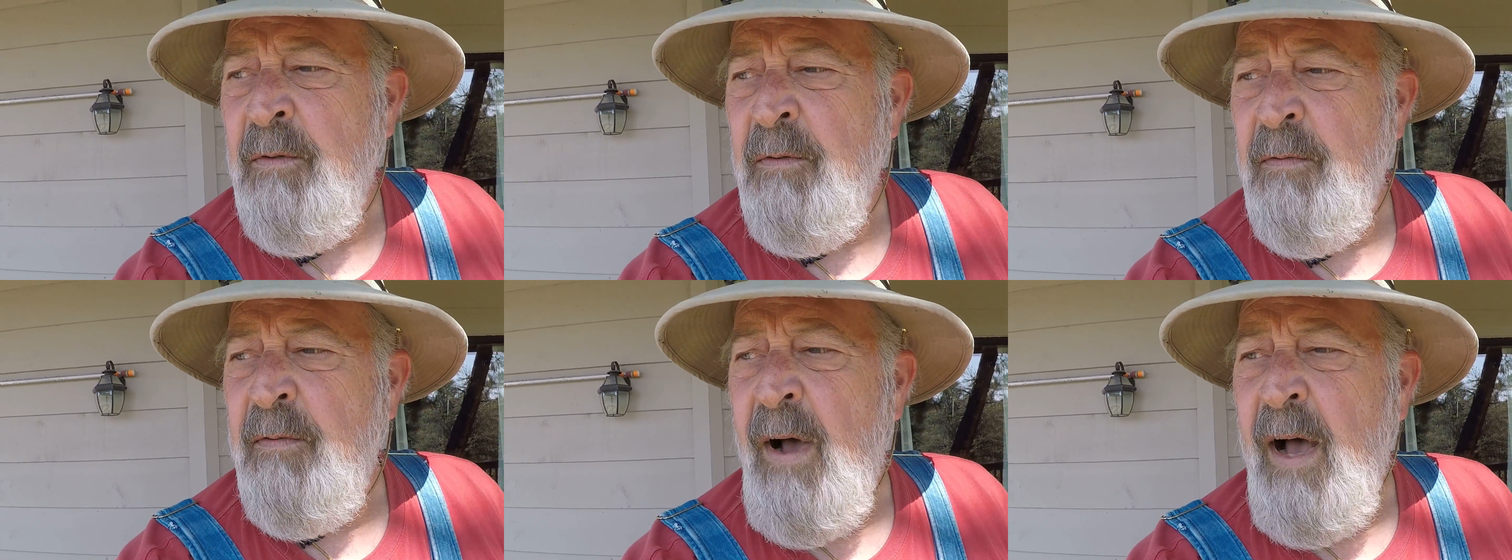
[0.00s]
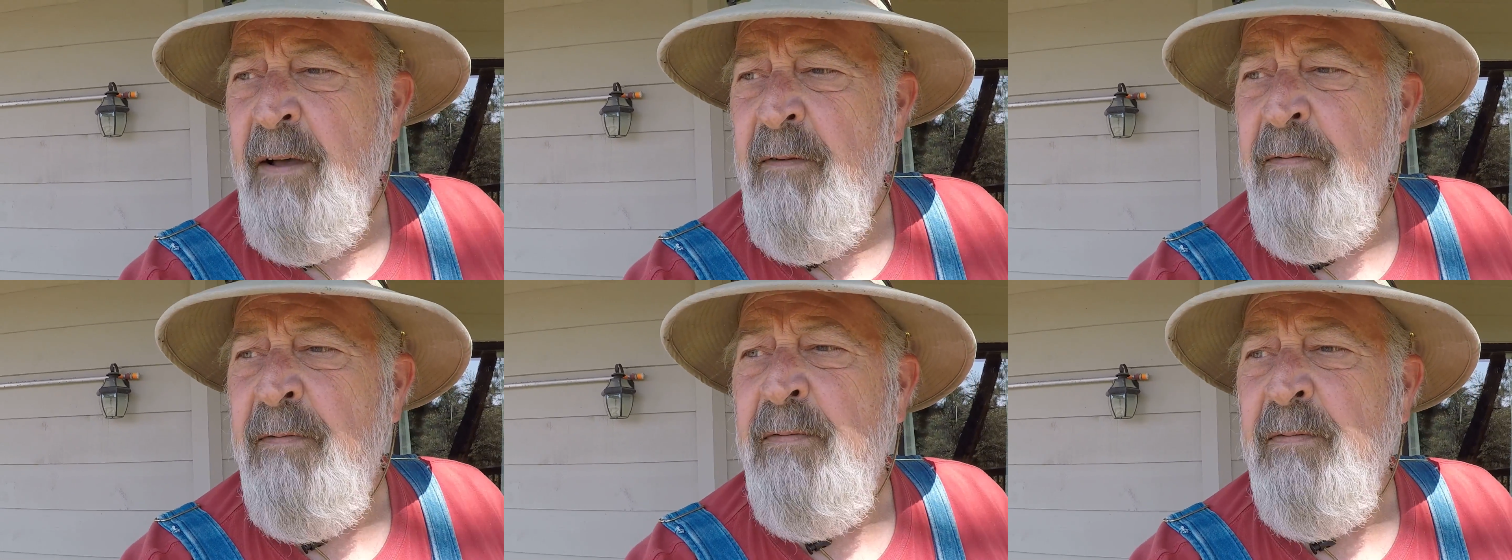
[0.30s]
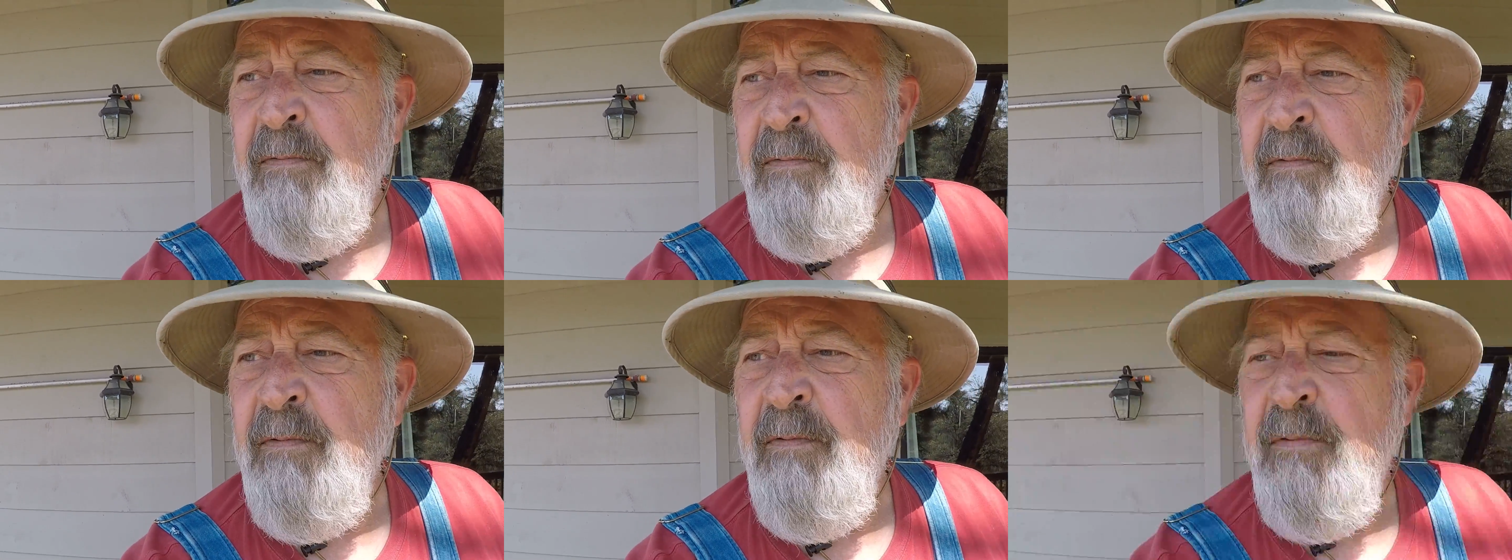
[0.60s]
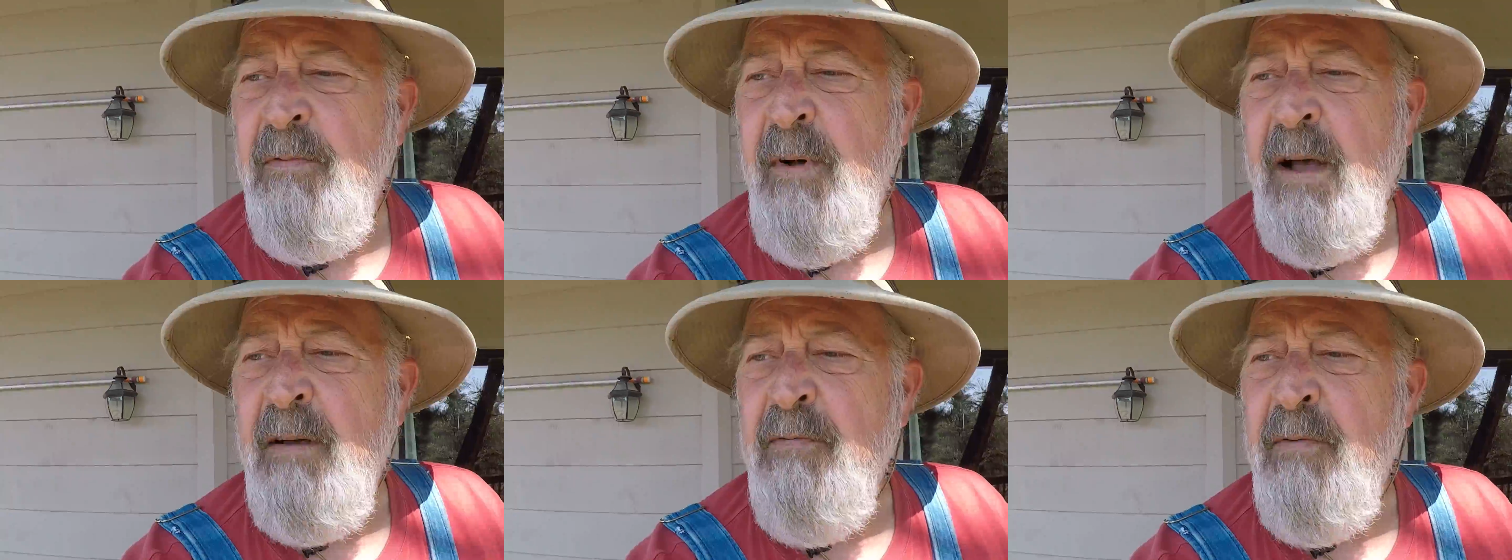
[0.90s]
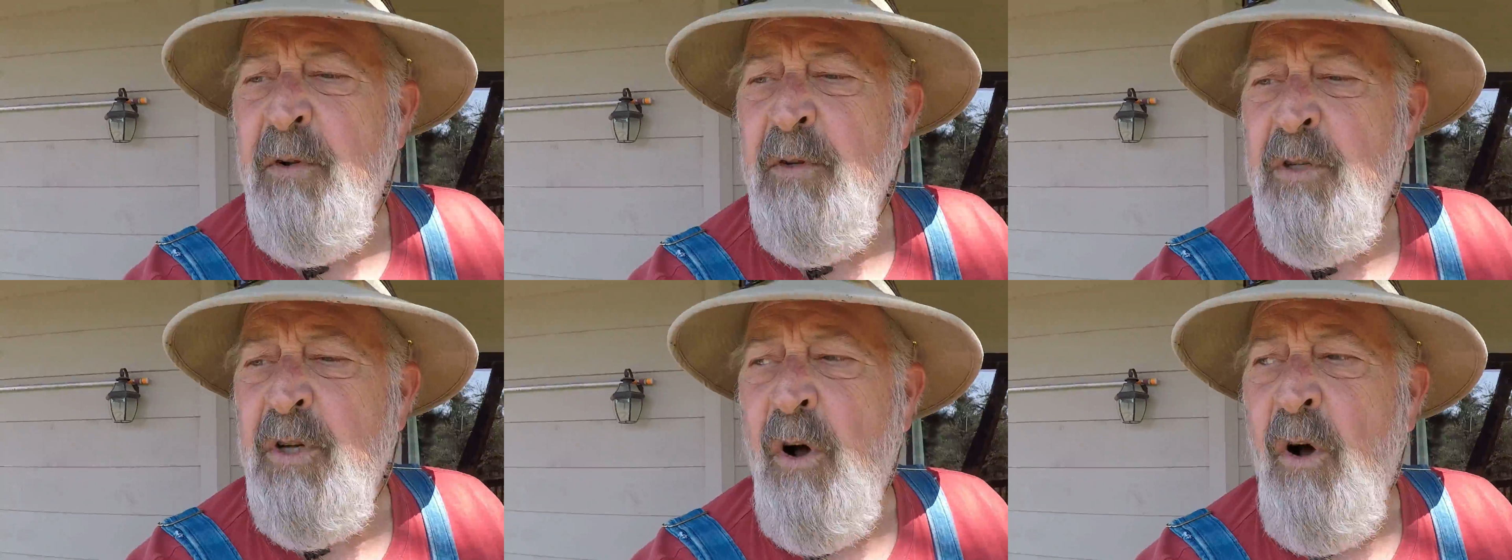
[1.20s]
five, five
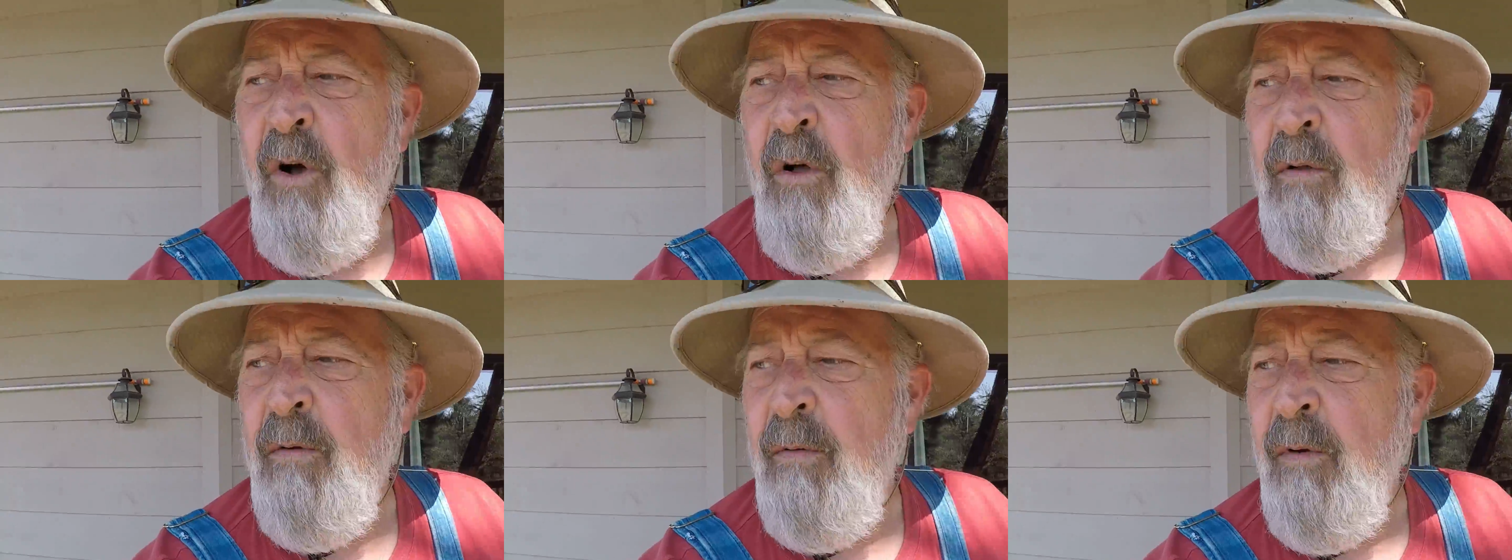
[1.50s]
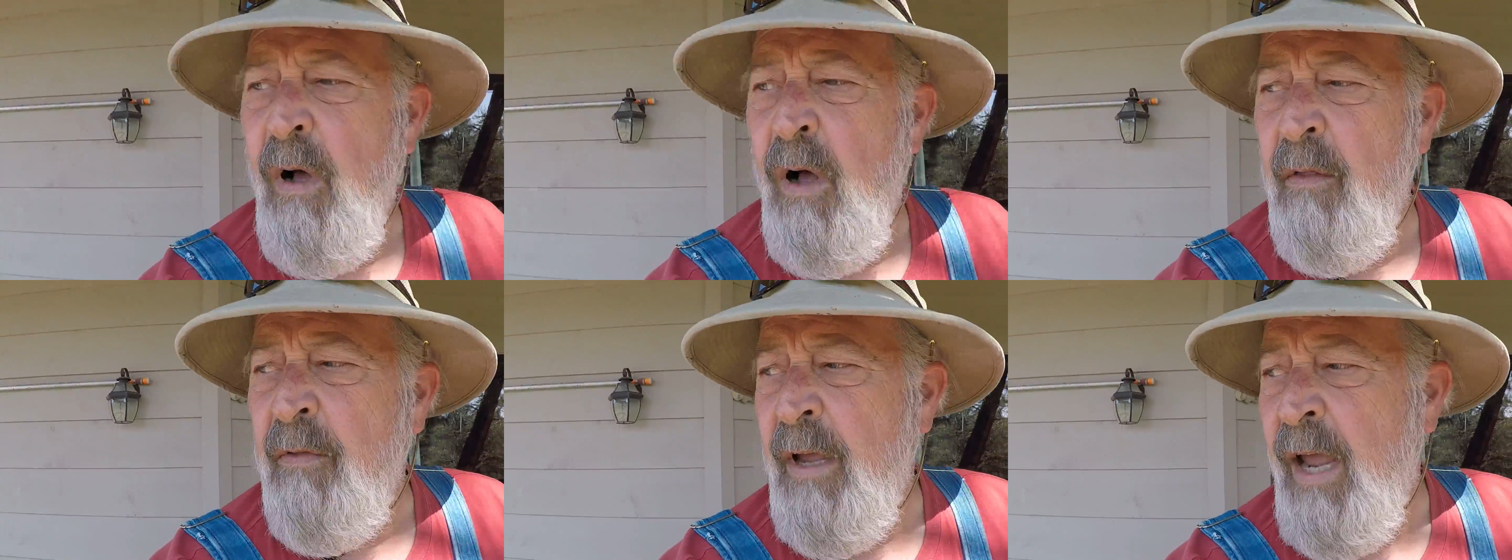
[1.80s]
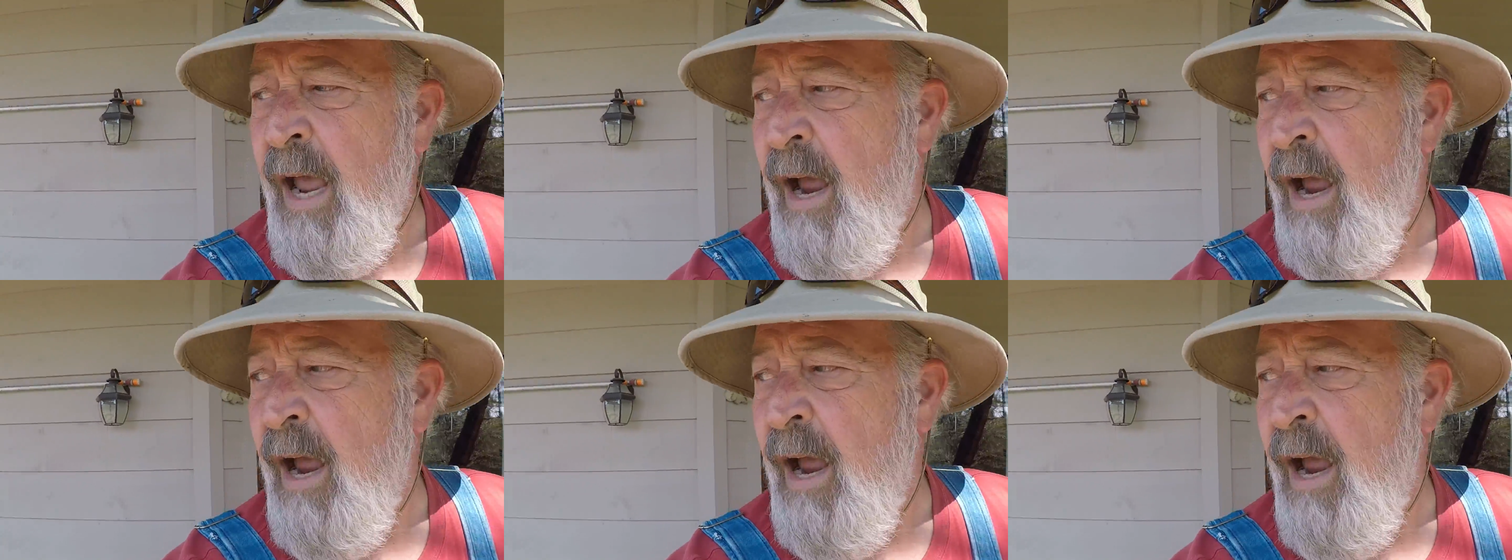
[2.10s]
foot tall on the